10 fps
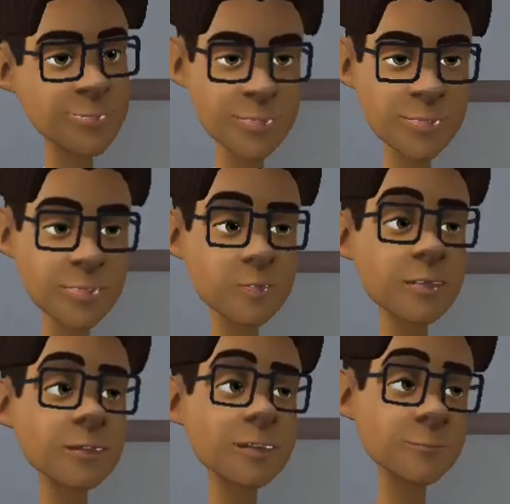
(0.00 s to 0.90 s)
IDO is
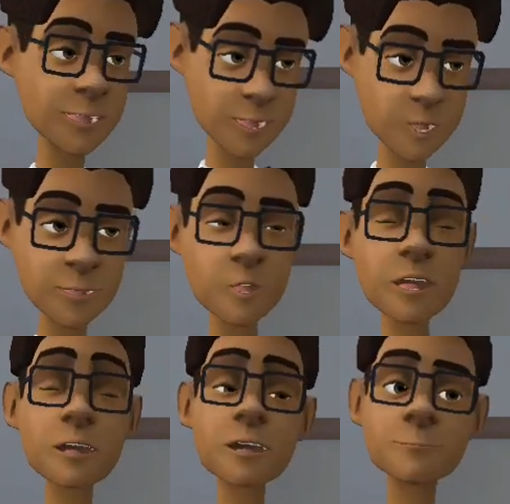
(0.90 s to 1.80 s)
coming soon and will
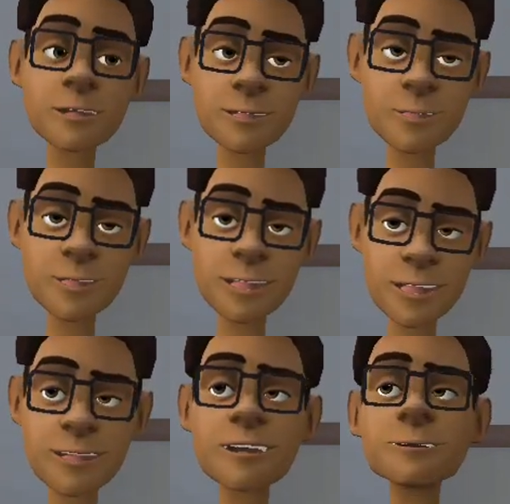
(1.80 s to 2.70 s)
take place at the
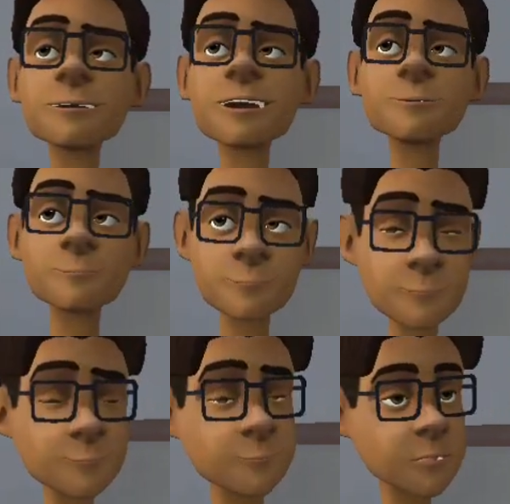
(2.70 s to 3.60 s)
end of April.
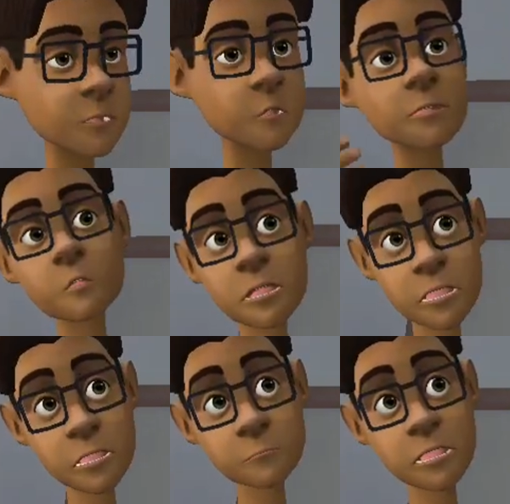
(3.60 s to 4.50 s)
Ego Token
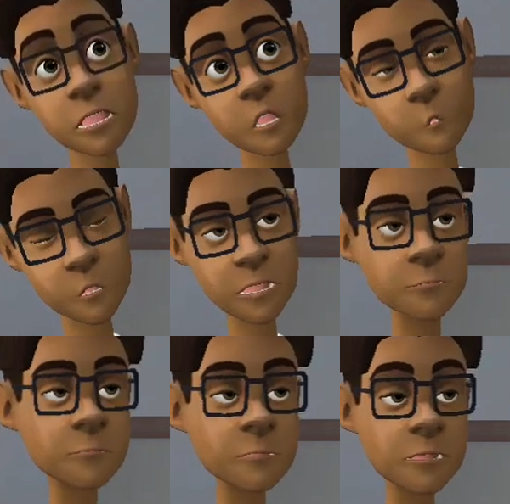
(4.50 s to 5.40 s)
team will drop
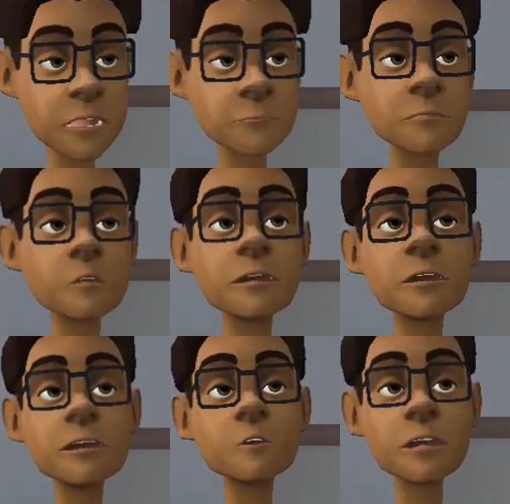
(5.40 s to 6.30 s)
10% bonus
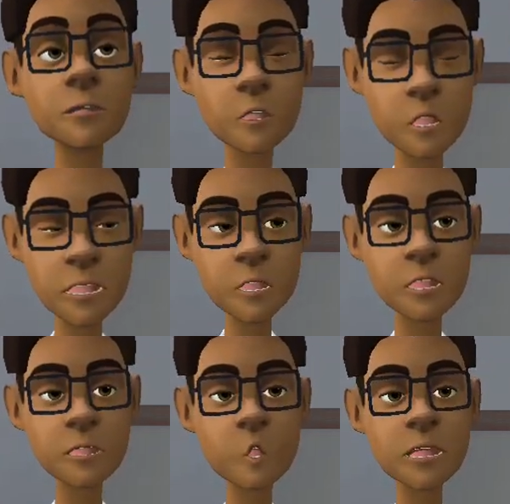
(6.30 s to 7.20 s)
tokens to
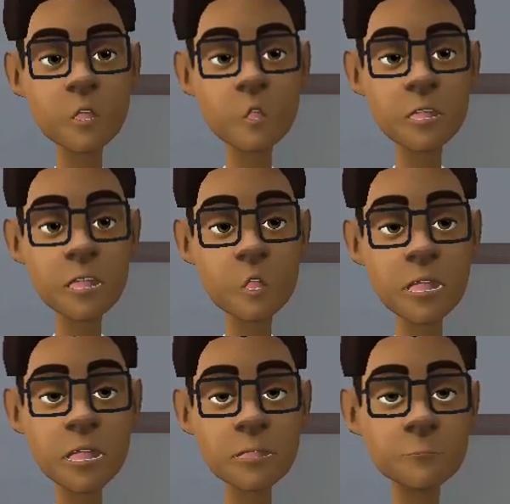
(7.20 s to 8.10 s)
anyone who went all the way
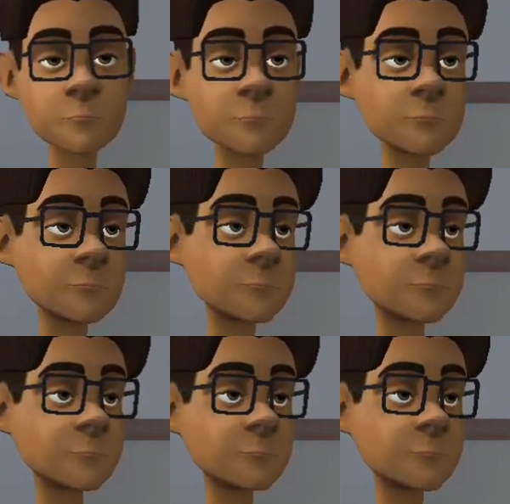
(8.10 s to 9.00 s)
with them.
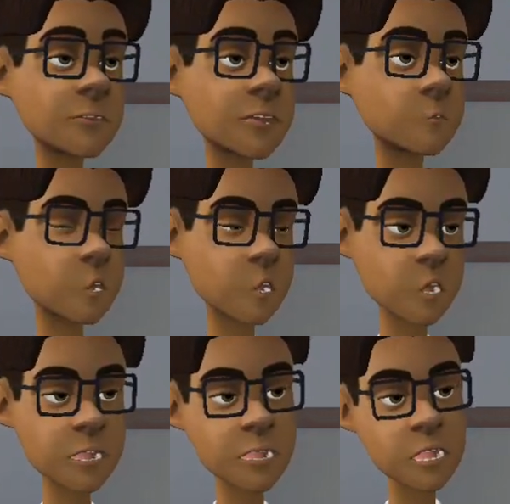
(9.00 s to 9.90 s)
If you bought
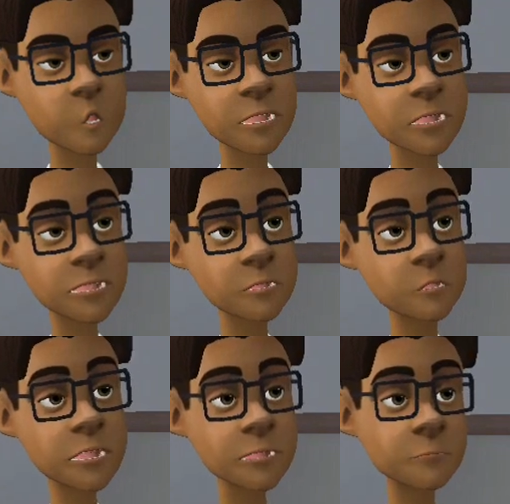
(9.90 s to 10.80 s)
1000
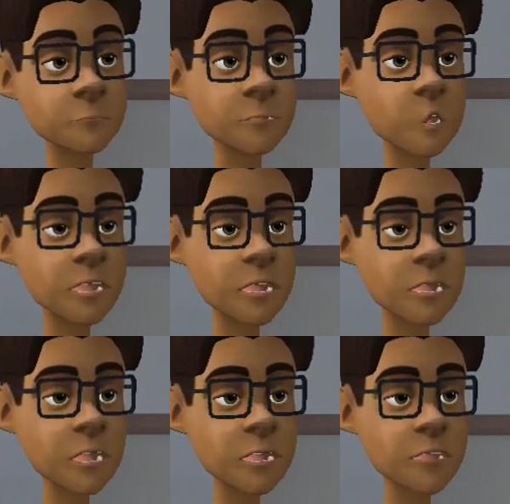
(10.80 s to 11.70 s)
tokens, you will get
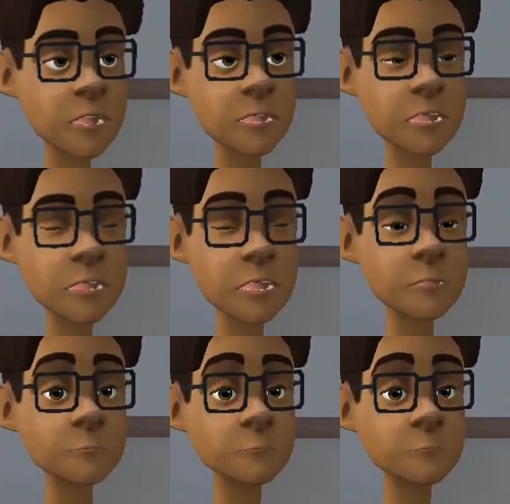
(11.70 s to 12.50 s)
1100.